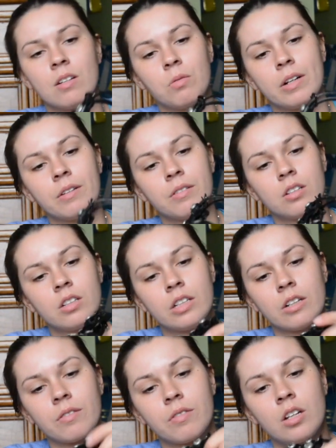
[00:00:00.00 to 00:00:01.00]
well,
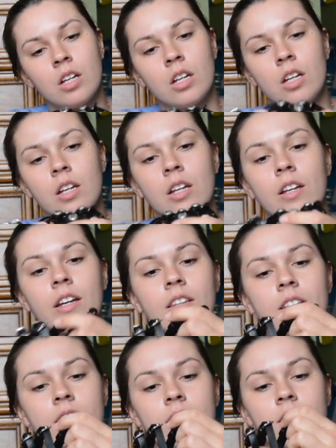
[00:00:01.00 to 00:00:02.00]
yeah, got
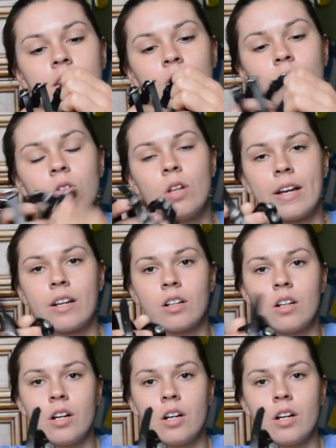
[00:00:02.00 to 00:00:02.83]
these little like,